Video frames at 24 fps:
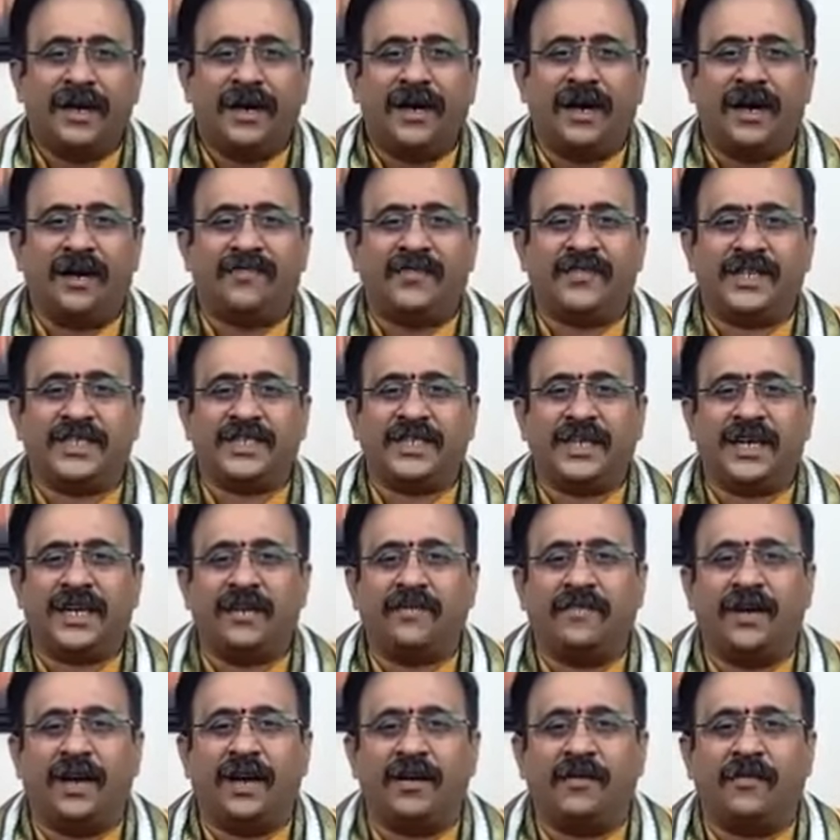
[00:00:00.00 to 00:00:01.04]
after
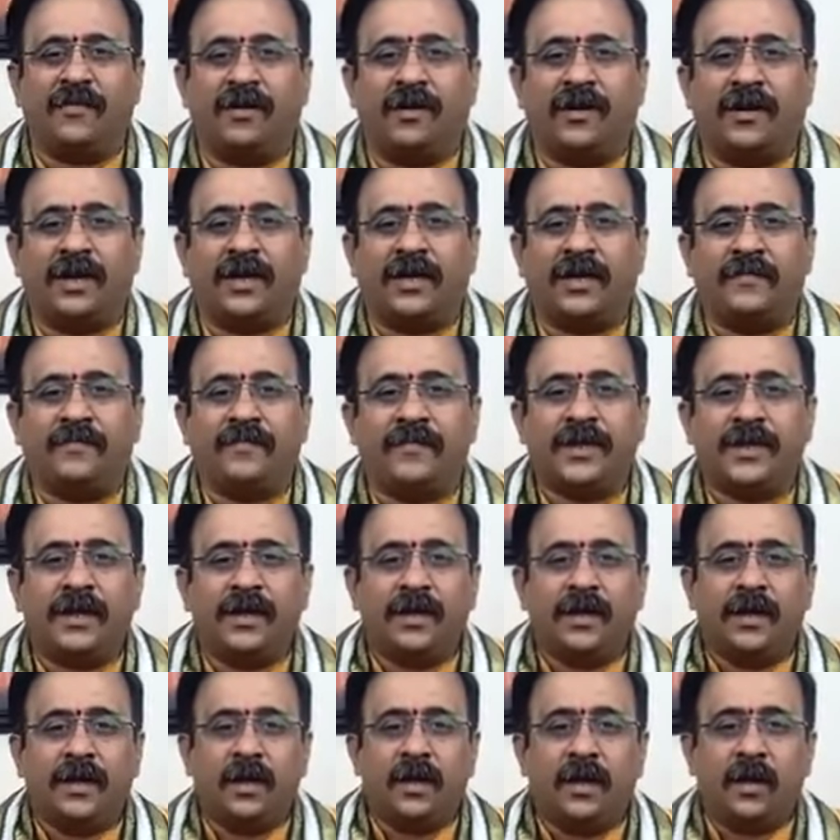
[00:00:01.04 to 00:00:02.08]
Second World War,
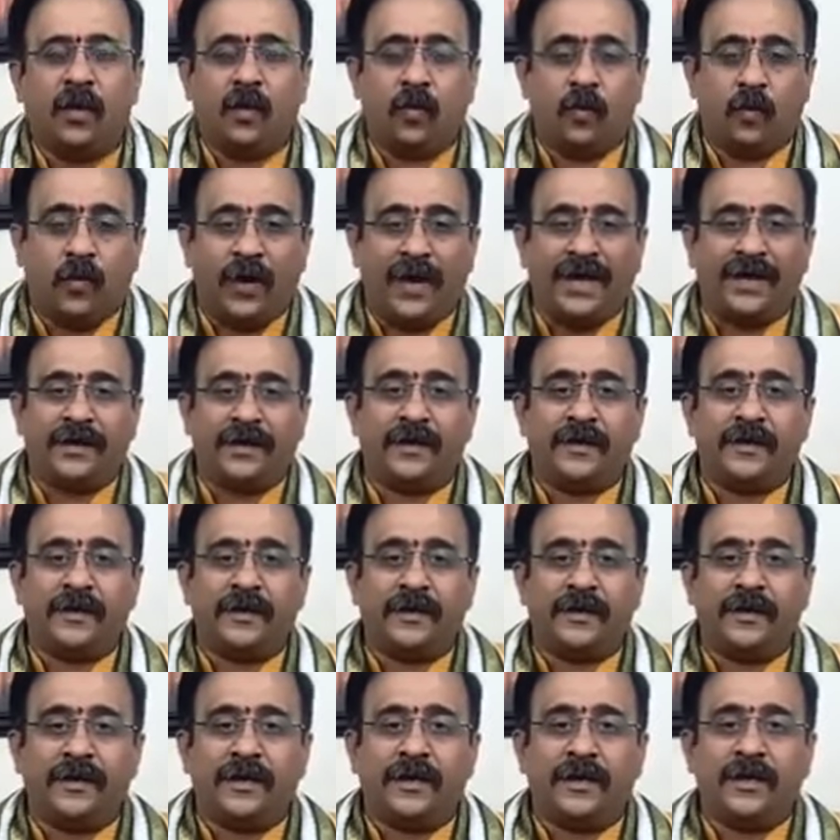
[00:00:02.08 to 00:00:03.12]
when
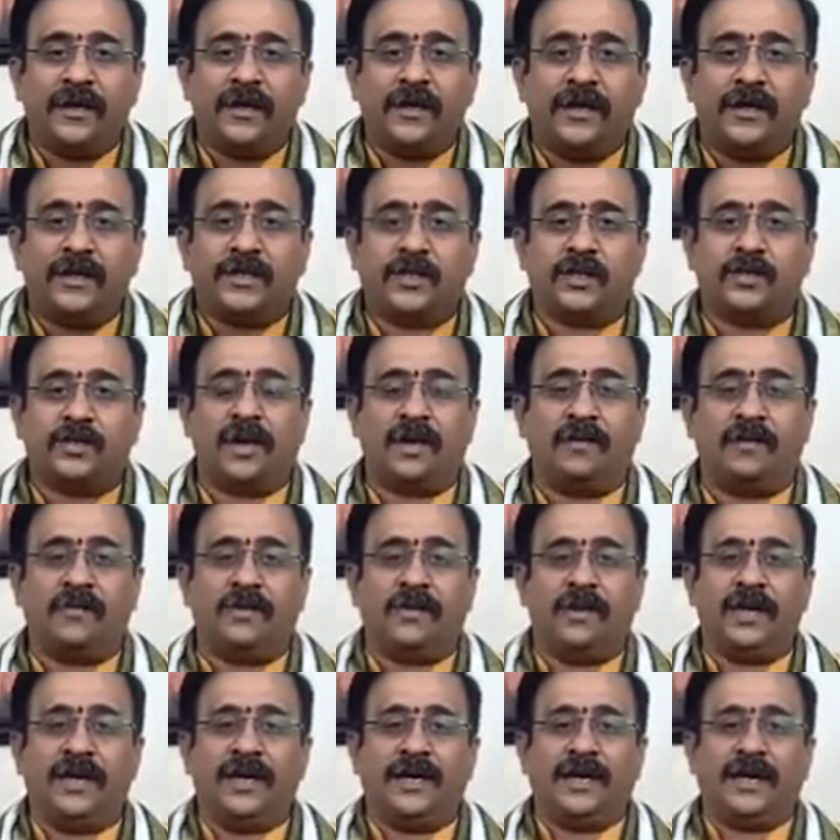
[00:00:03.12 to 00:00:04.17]
Swami
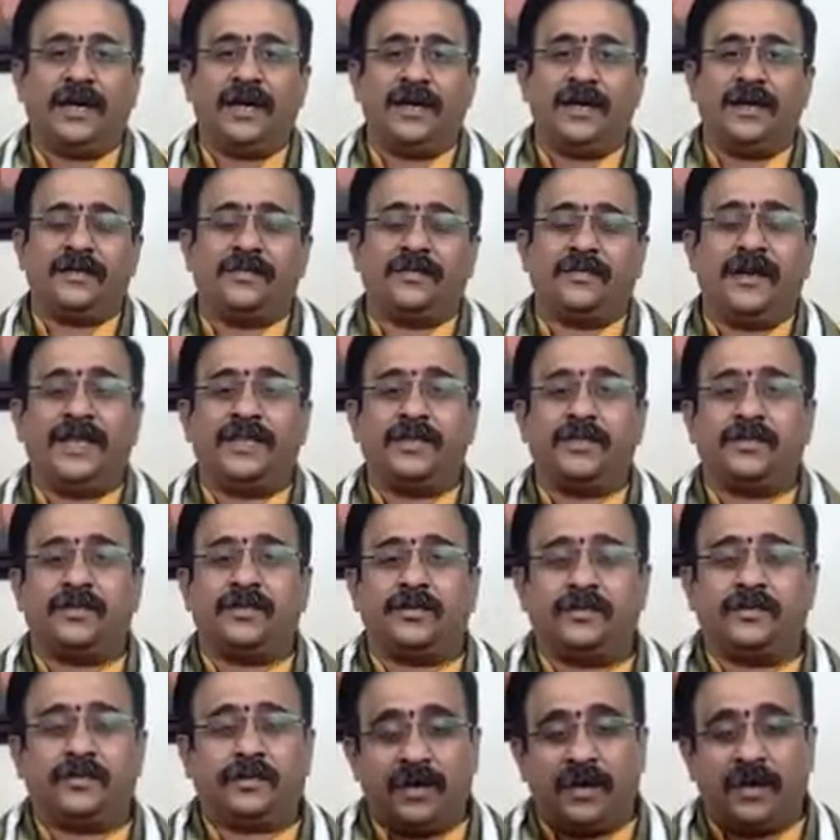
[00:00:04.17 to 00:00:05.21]

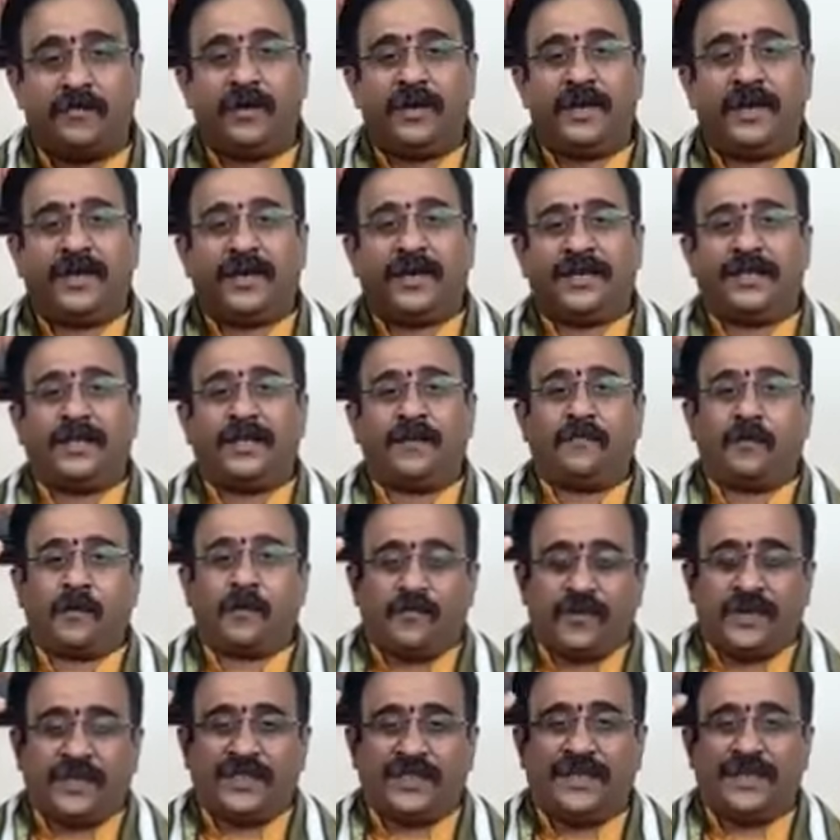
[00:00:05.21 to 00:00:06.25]
Vivekananda
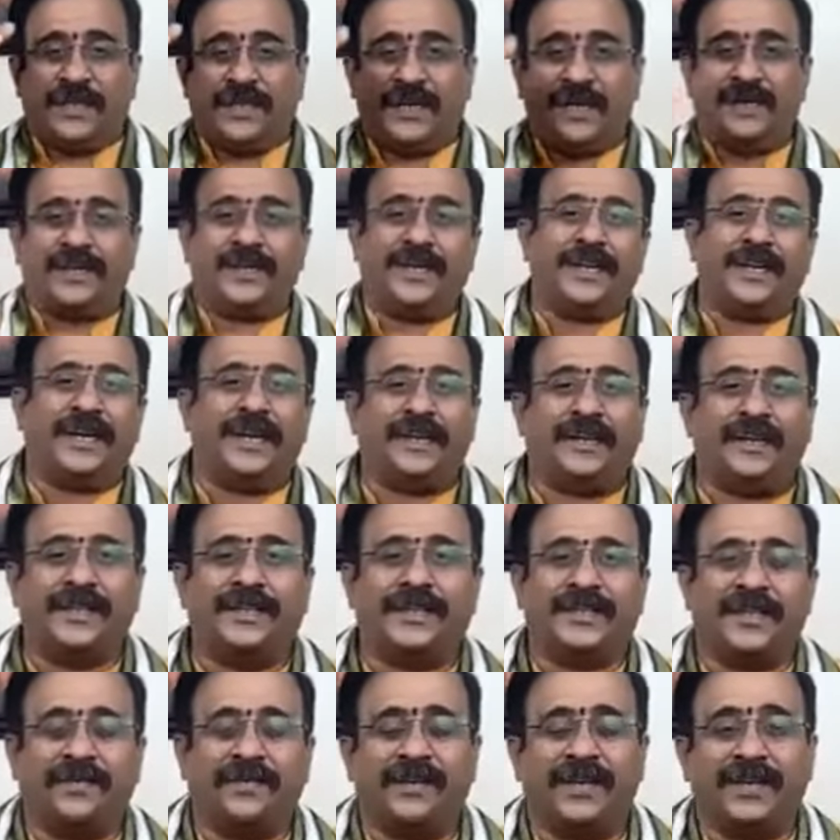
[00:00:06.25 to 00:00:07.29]
professed in
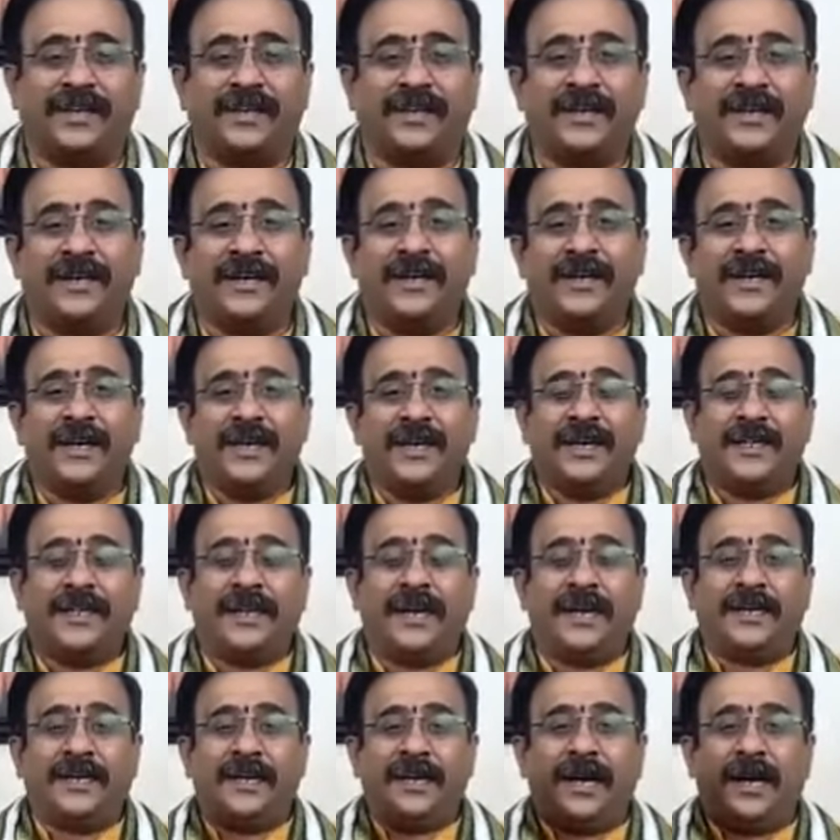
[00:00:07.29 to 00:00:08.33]
1897
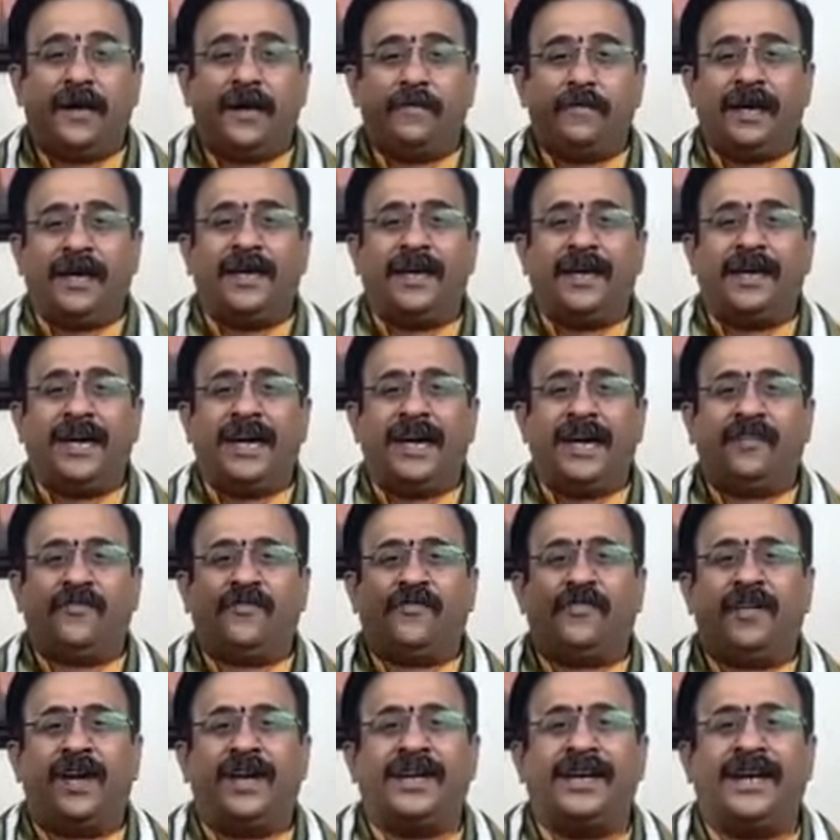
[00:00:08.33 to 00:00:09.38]
that America,
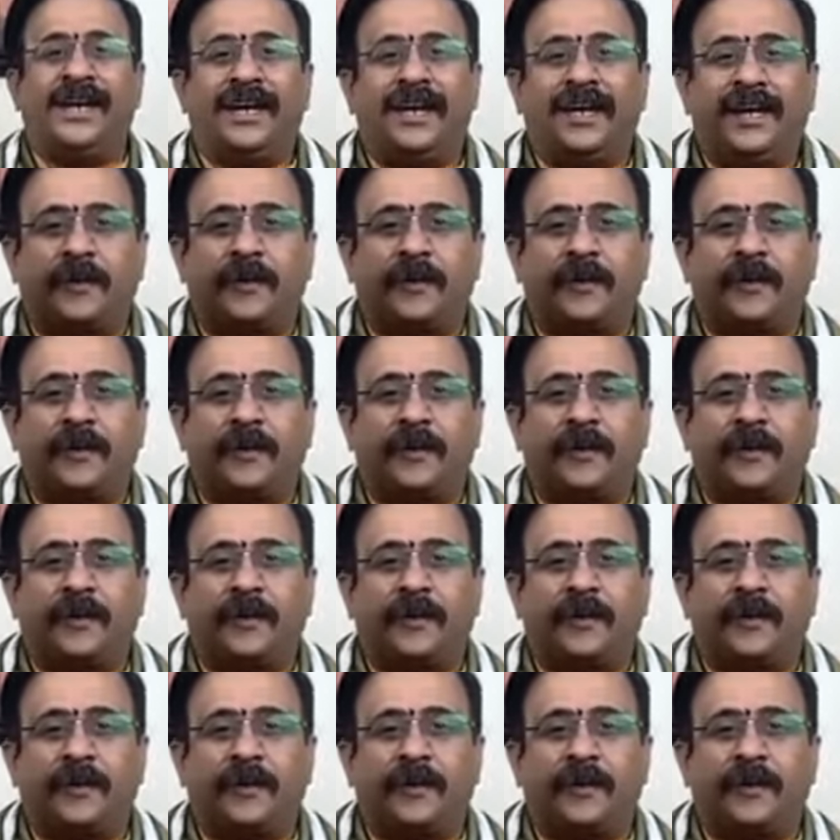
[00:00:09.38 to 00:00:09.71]
if one day